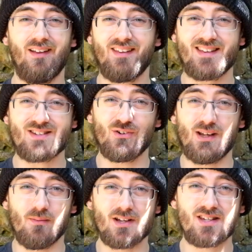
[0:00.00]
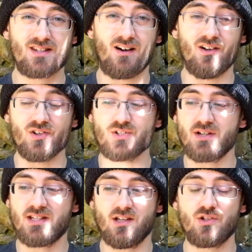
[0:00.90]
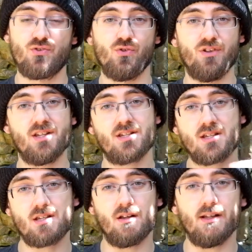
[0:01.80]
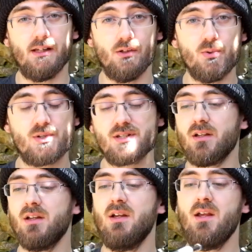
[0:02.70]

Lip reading: that's not really my style, so I tended to run this slightly looser.